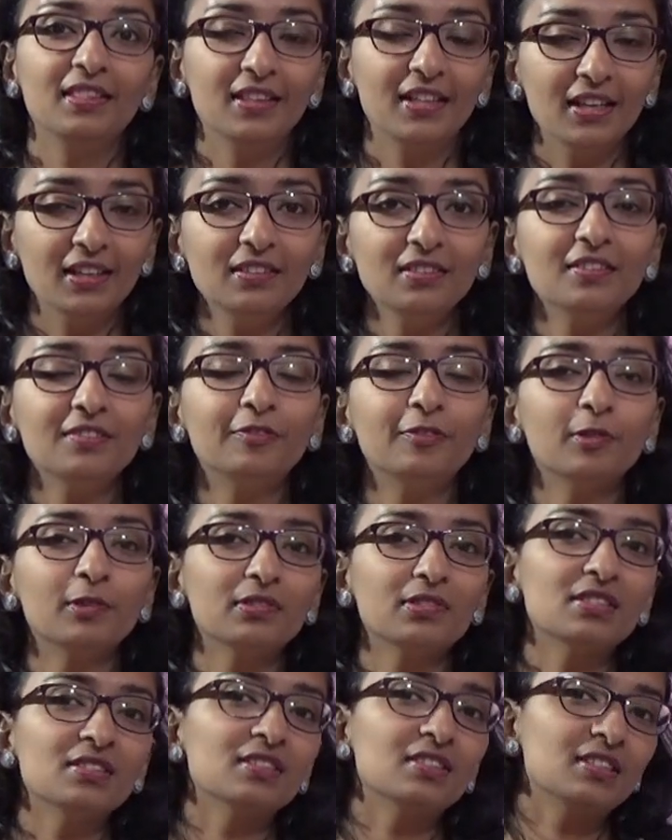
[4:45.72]
Then the
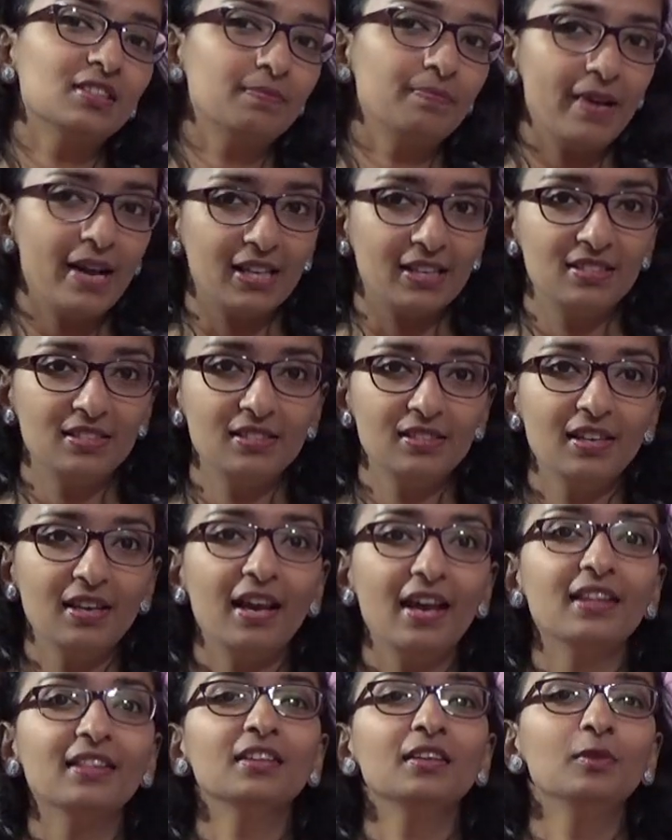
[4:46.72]
photosynthetic bacteria
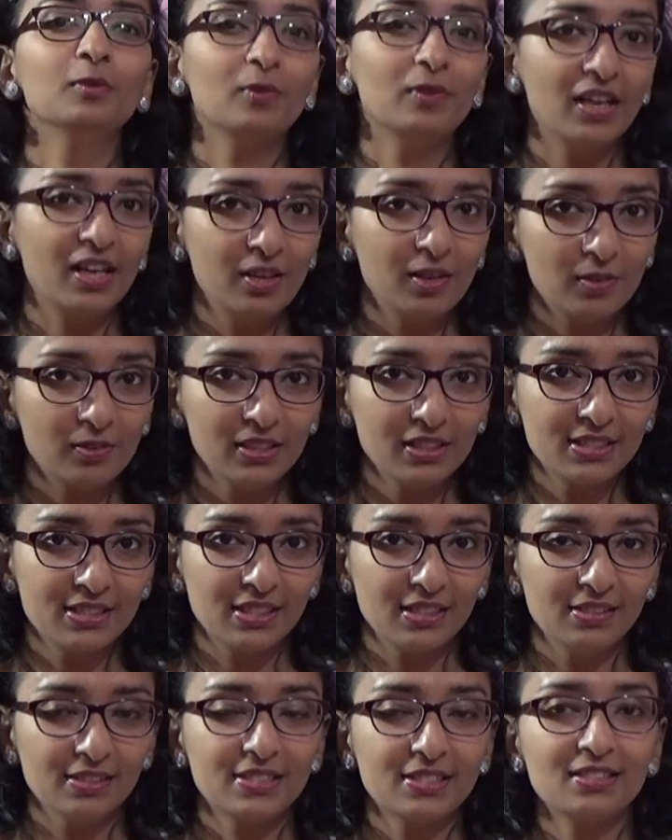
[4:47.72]
and the eukaryotic
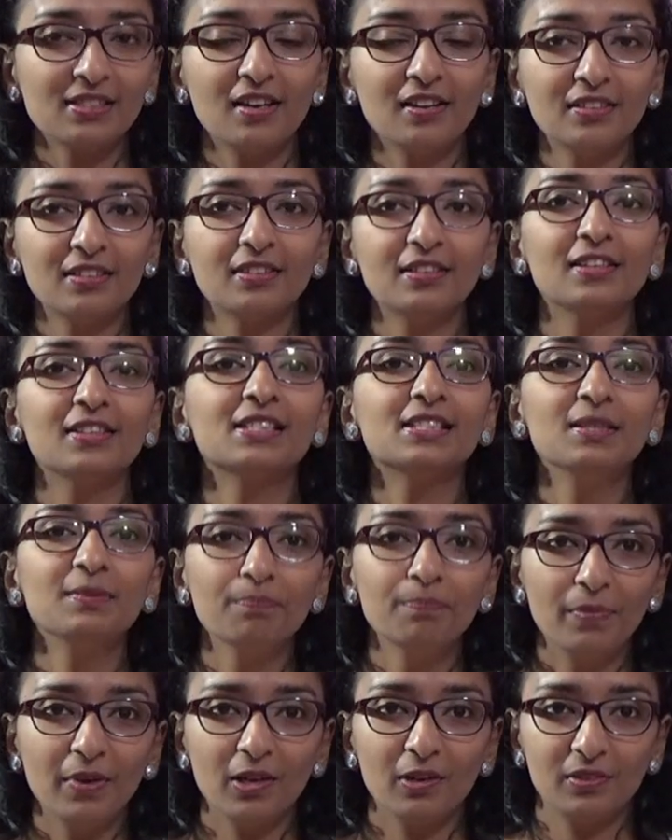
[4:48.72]
cells started a
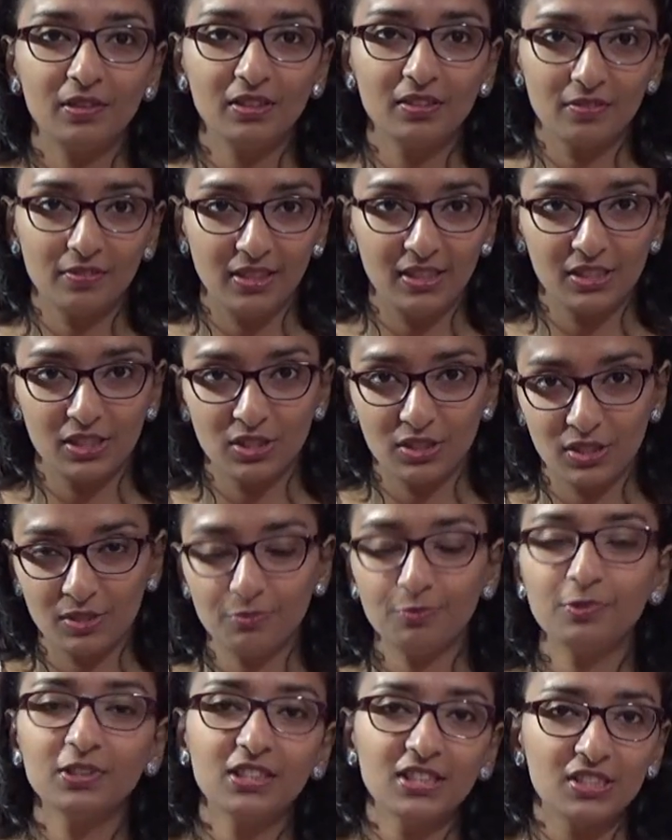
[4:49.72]
symbiotic
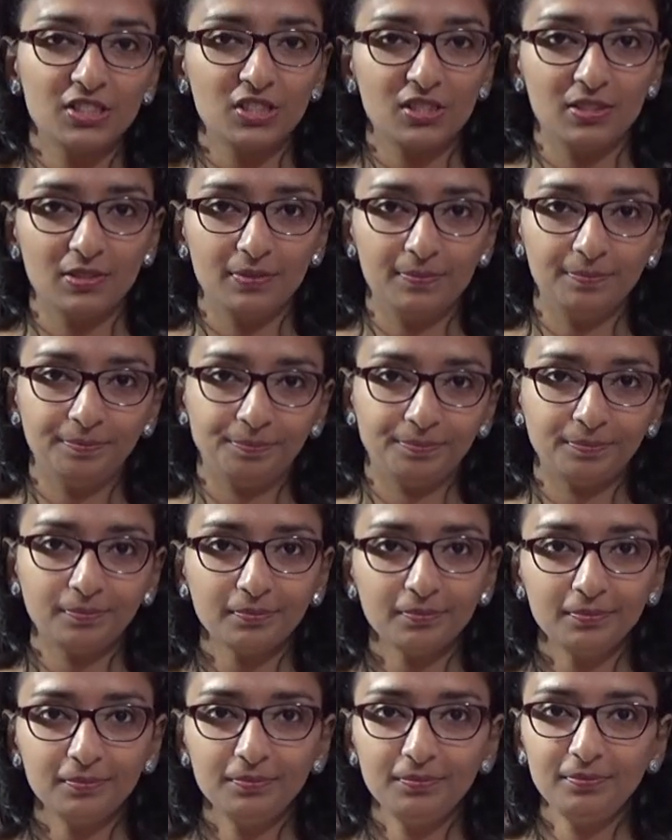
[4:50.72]
relationship with each other.
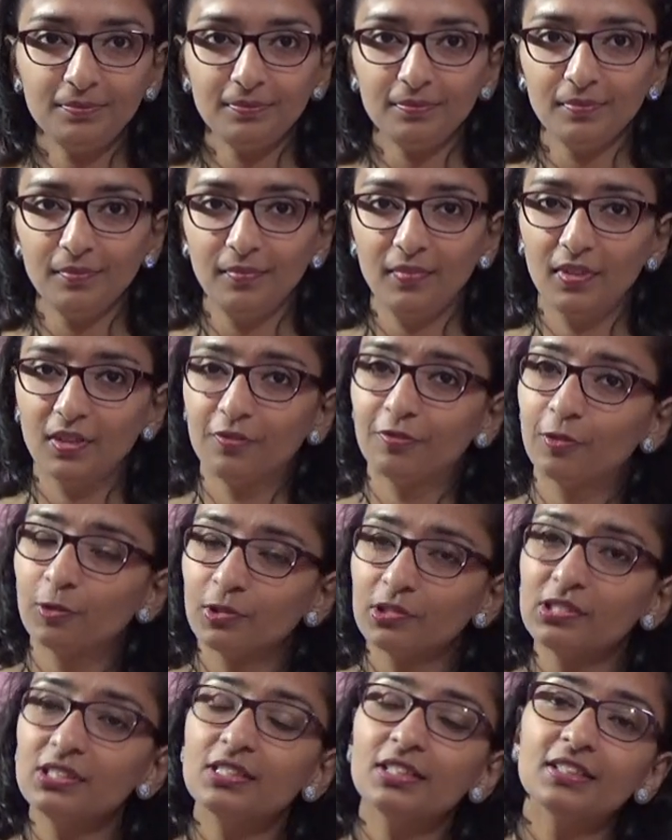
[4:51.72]
The
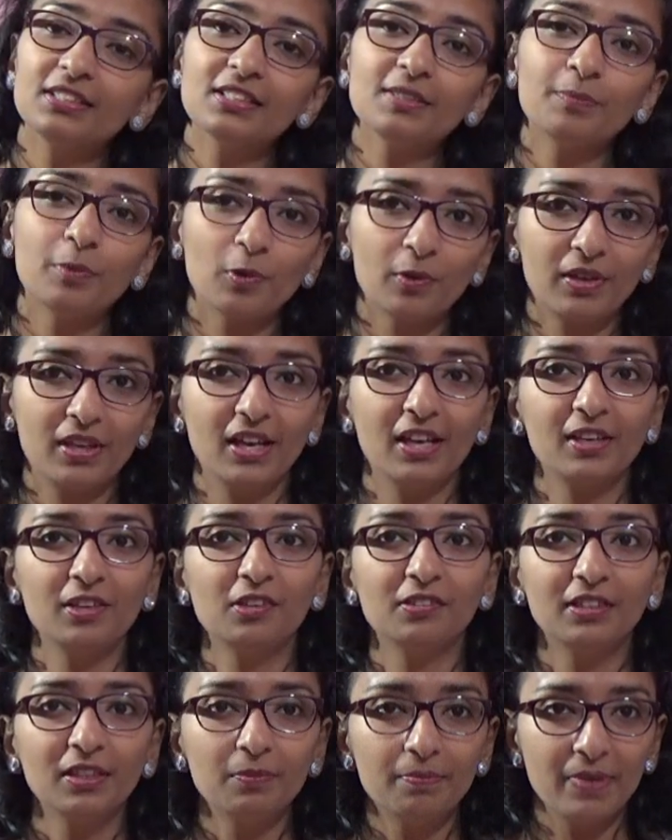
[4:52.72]
photosynthetic
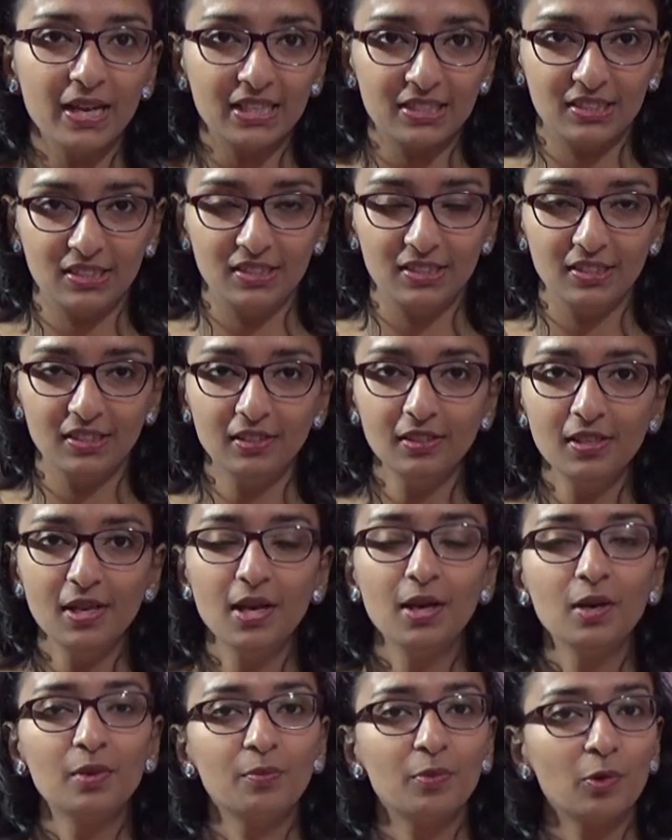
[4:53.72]
prokaryotic bacteria
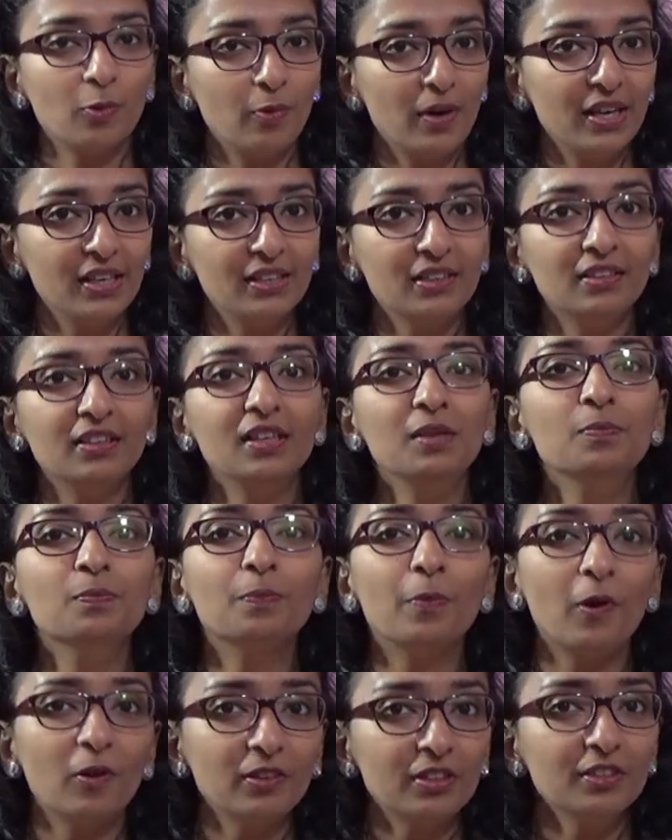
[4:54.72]
provided
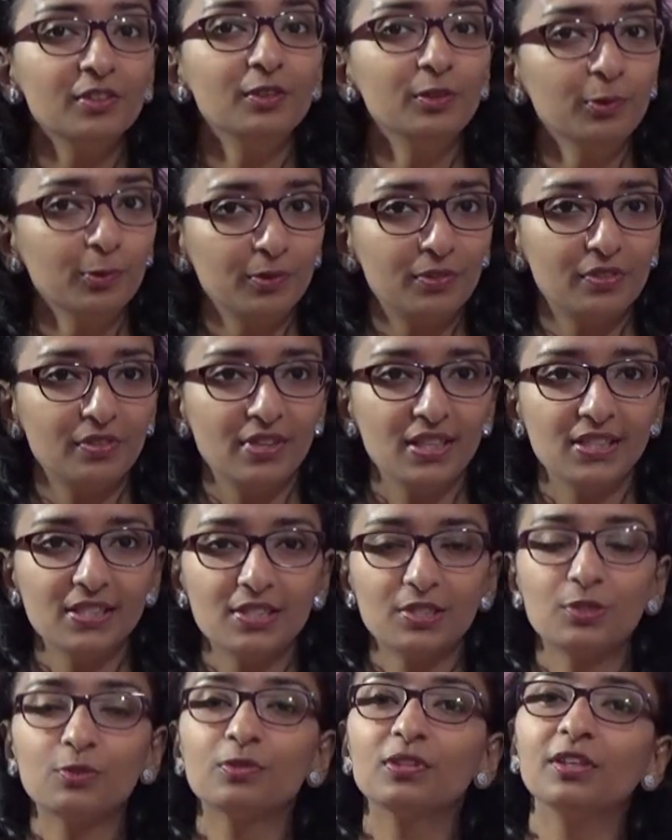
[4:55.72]
important
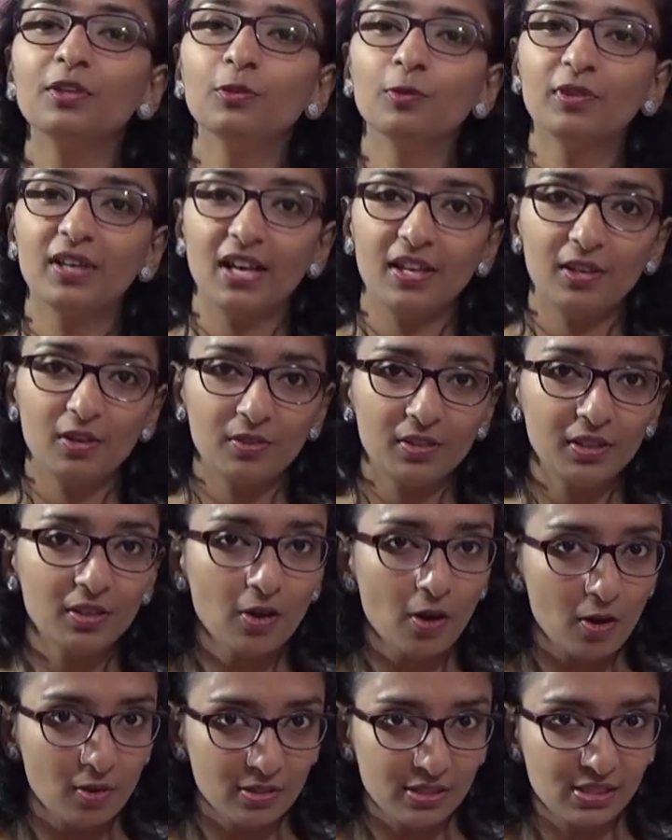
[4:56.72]
nutrients to the
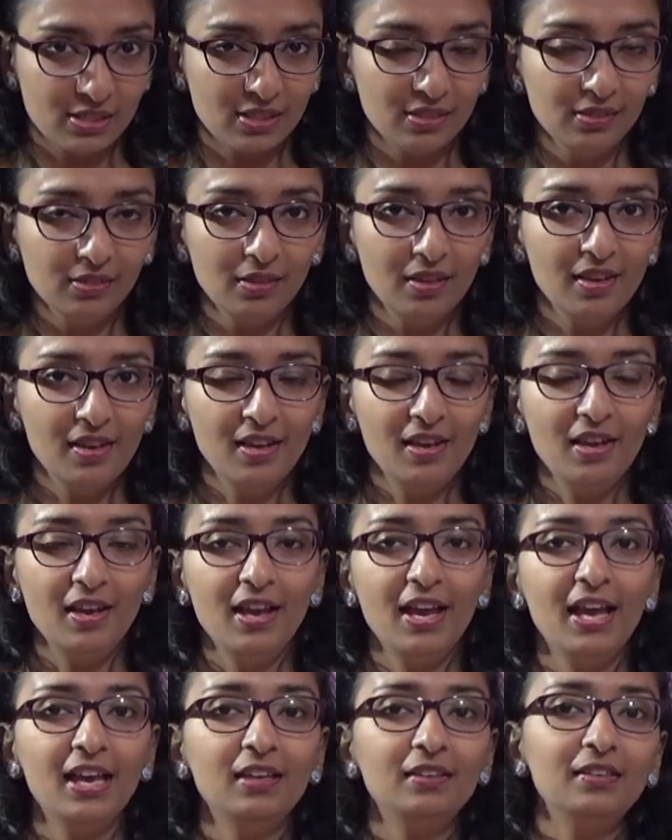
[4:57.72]
eukaryotic host cell,
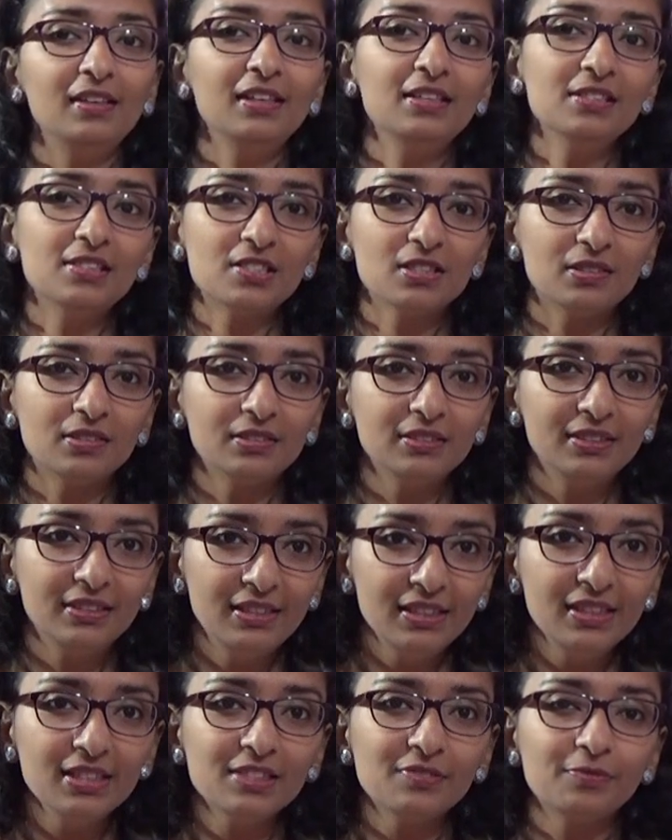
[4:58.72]
and in turn
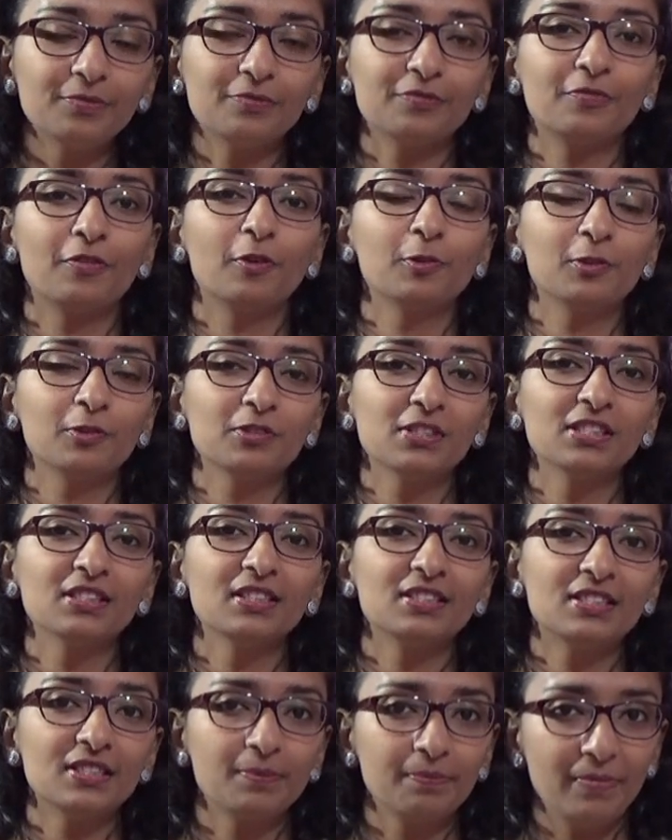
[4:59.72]
these
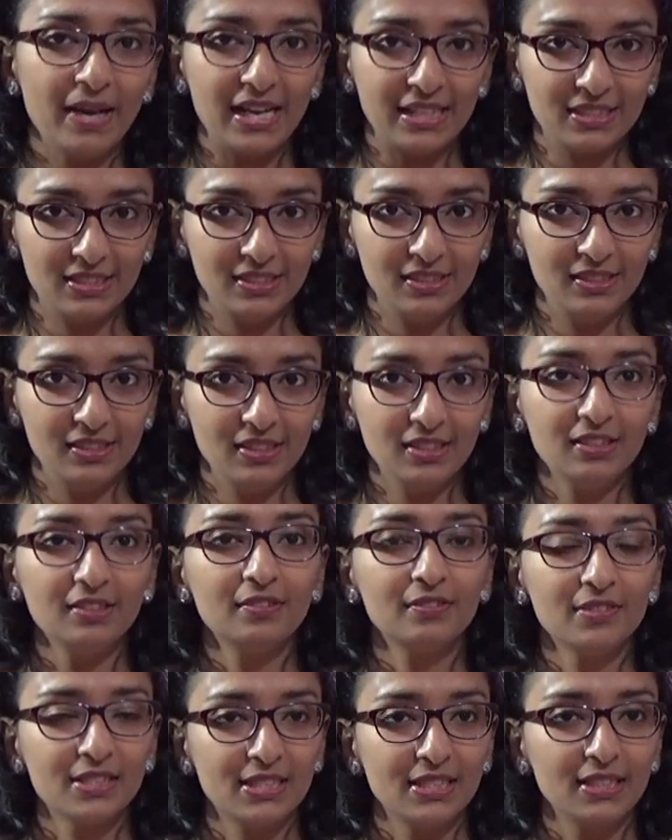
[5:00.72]
photosynthetic
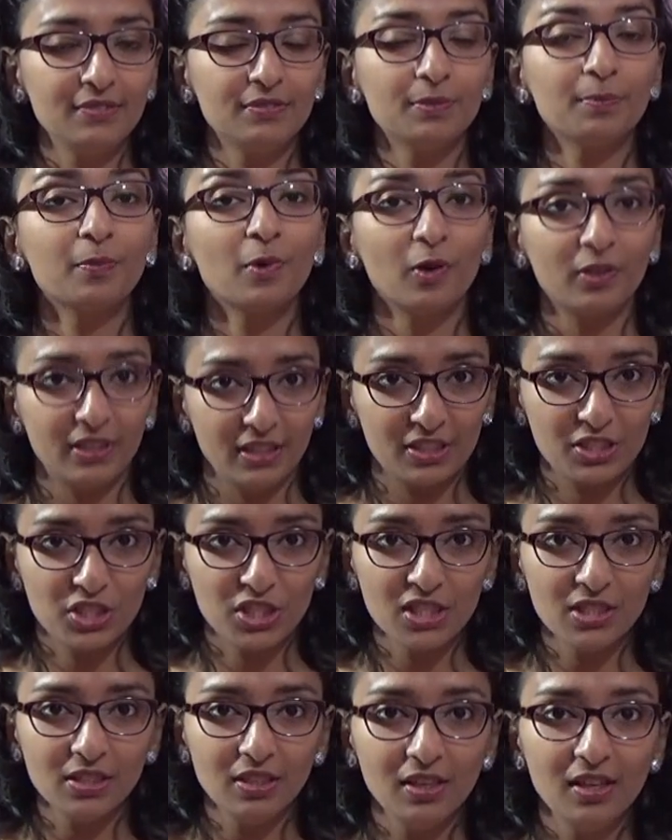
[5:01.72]
bacteria received
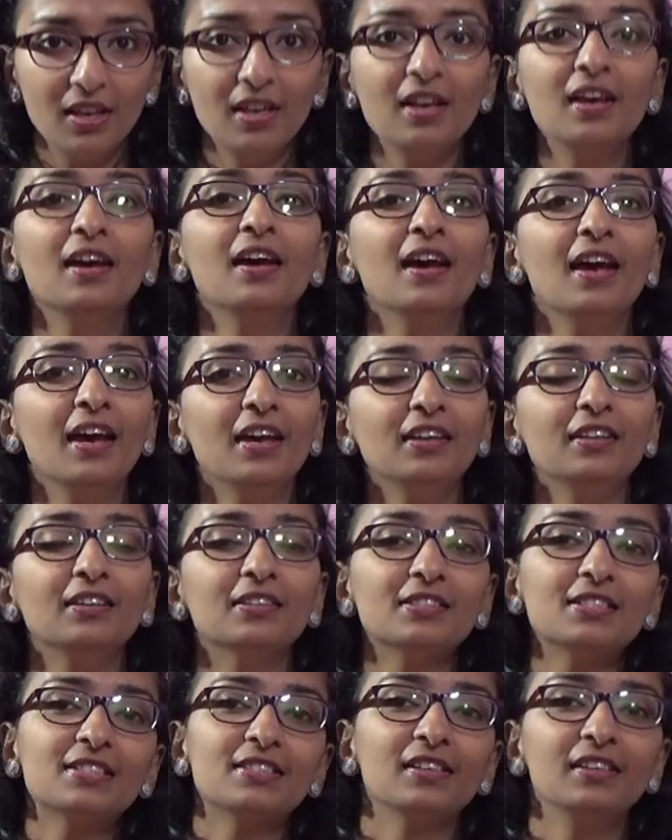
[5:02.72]
protection
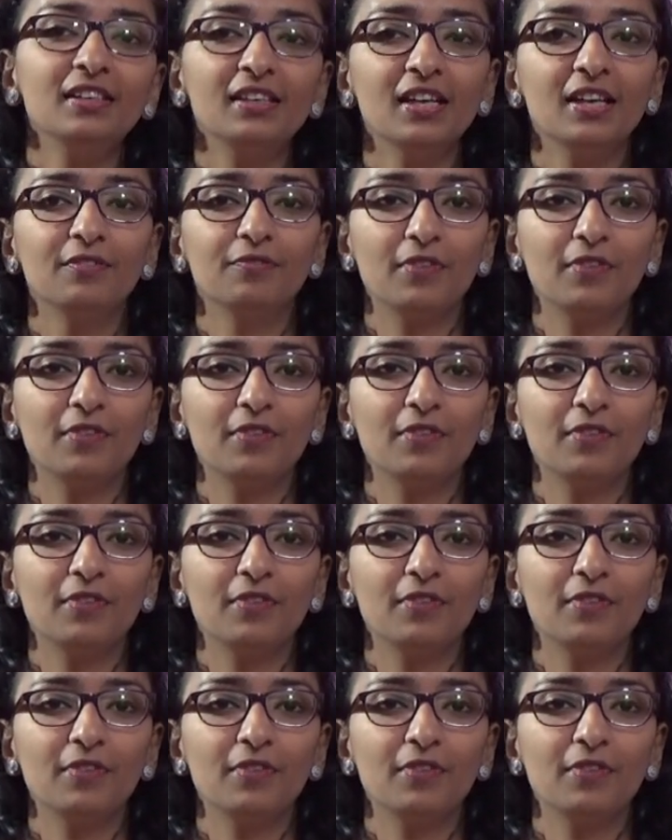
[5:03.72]
and a steady